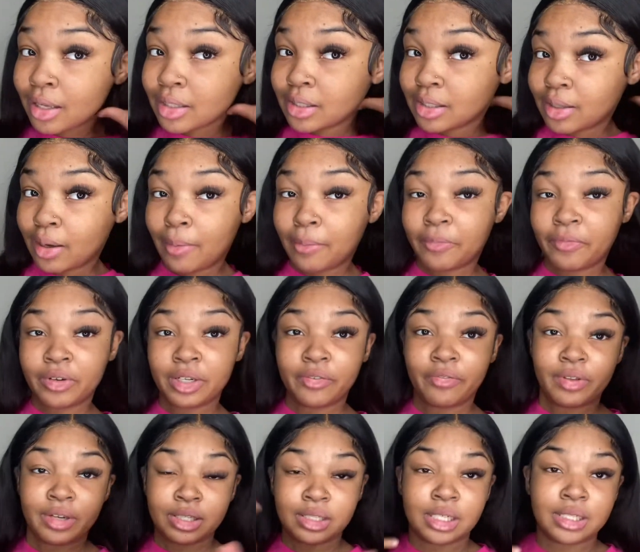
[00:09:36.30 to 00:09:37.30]
So I'm gonna
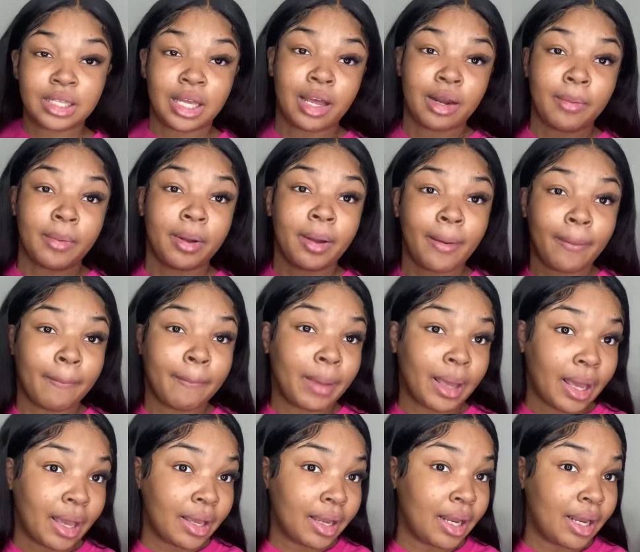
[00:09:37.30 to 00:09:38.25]
finish this eye and I'm gonna come back,